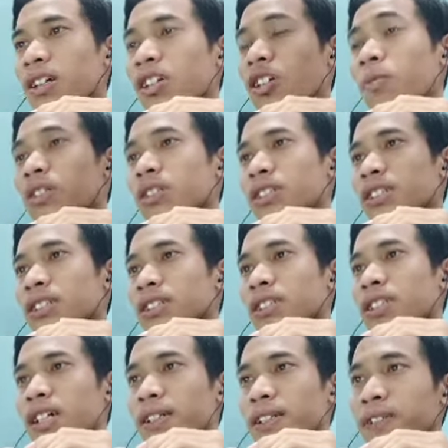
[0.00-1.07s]
Number
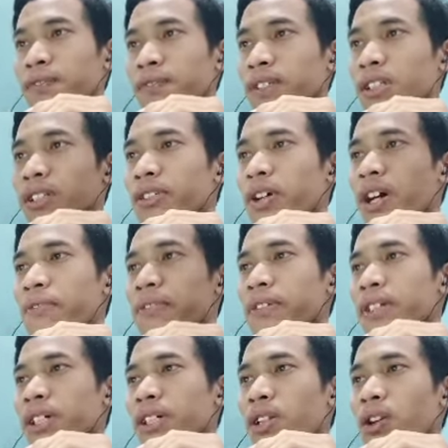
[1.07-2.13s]
3, reveal no
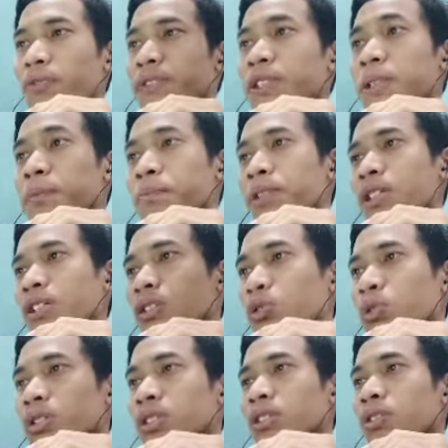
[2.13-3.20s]
evidence of chipping
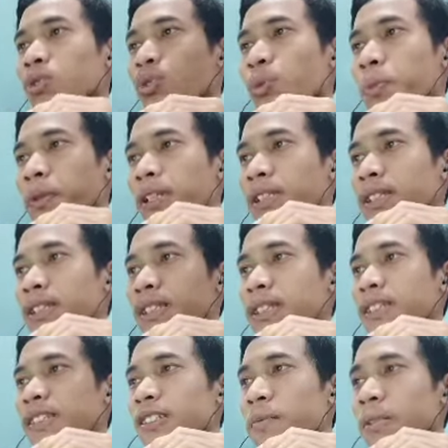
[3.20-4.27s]
due to brittle
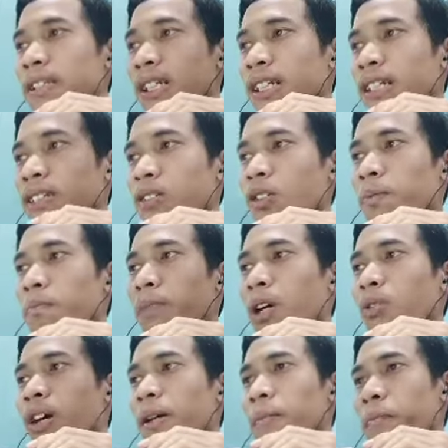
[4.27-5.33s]
intermetallic
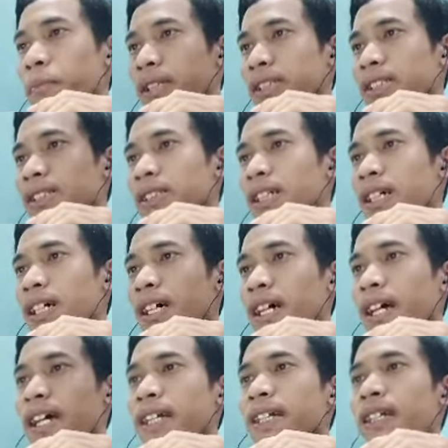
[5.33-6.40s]
compound and paste.
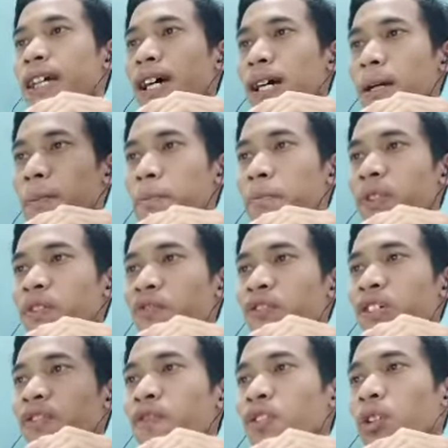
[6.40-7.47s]
And be
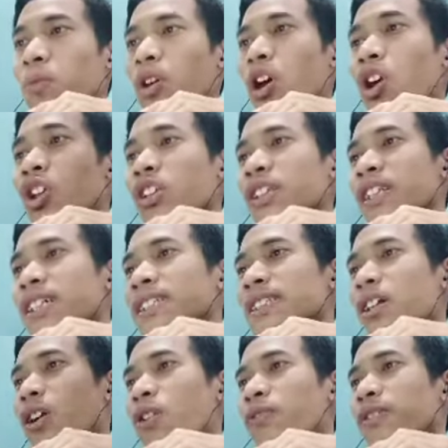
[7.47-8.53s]
free from all
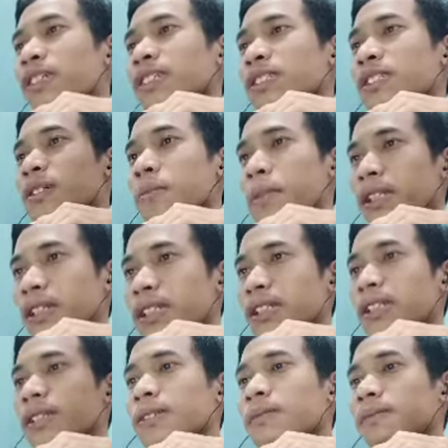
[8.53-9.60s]
trace of disturbed metal.